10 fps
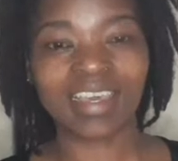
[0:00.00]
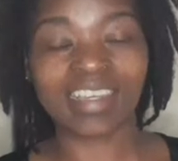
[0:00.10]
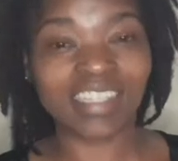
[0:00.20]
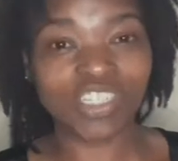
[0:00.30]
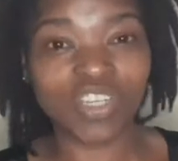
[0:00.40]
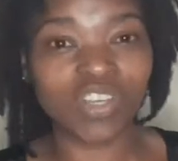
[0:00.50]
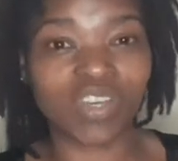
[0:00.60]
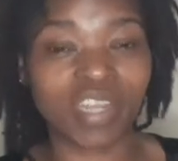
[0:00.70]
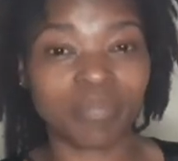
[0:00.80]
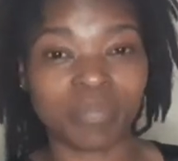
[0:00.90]
it's actually
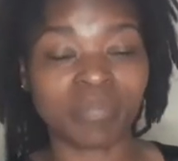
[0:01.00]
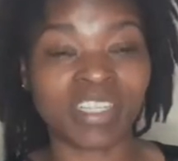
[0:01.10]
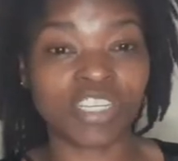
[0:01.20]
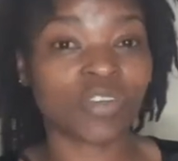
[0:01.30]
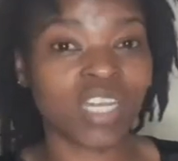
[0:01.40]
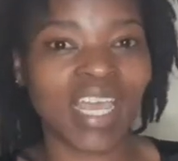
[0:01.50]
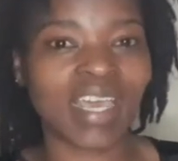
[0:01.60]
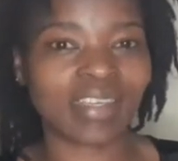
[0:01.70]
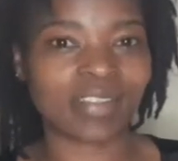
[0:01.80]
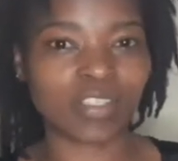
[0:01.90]
gonna
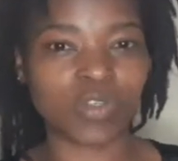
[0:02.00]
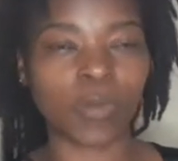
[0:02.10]
materialize,